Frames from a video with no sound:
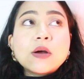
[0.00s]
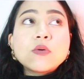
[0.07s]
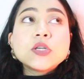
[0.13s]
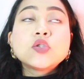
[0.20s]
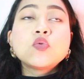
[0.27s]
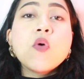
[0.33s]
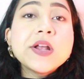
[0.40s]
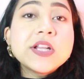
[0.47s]
I
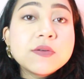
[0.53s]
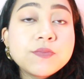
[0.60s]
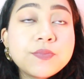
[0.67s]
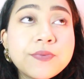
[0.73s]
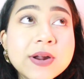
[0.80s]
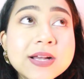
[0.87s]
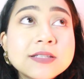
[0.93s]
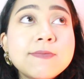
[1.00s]
was quite
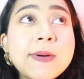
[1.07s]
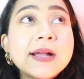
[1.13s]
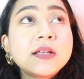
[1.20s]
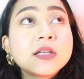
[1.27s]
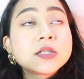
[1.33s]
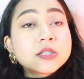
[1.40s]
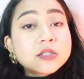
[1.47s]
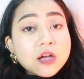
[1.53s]
impressed by
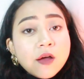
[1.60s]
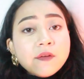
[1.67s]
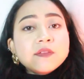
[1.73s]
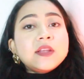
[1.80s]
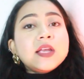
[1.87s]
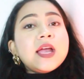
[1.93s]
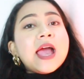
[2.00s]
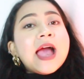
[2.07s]
the
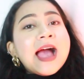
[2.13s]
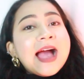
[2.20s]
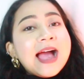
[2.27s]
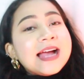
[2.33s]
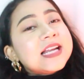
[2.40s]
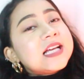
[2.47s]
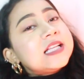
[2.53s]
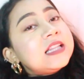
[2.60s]
stuff they
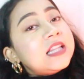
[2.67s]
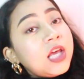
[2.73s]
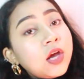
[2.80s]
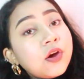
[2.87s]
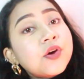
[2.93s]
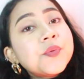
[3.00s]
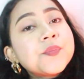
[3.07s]
had there.